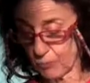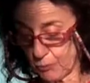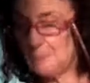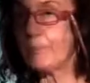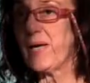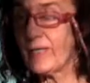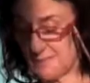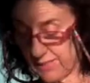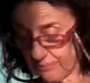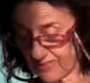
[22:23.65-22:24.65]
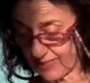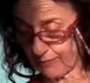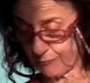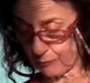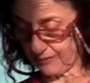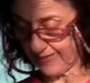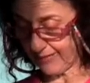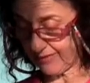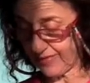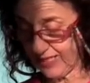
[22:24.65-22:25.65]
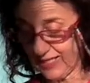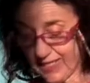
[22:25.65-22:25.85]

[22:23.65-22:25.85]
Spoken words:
prepares himself to death